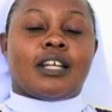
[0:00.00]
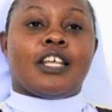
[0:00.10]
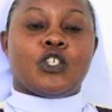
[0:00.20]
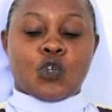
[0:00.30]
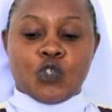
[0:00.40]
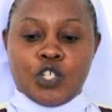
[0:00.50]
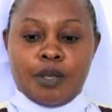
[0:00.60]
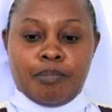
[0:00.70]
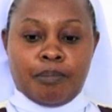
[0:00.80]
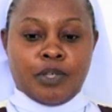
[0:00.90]

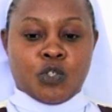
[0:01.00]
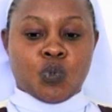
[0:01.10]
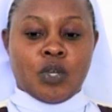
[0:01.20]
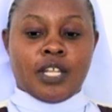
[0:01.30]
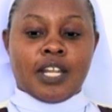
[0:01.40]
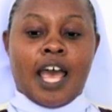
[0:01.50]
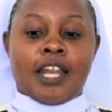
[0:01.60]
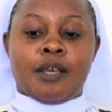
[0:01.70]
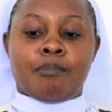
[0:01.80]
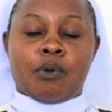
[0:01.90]
relationship between
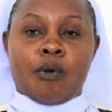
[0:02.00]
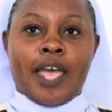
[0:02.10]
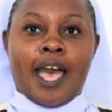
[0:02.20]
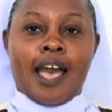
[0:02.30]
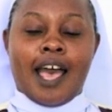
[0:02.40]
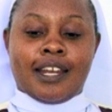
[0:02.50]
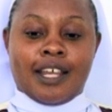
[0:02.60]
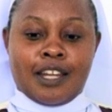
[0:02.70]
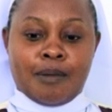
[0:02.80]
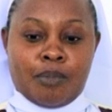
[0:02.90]
an employer and
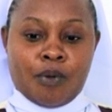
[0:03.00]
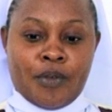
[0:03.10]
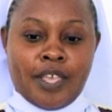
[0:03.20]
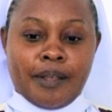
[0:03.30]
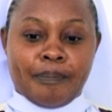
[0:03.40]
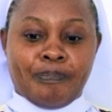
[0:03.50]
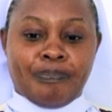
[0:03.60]
an employee,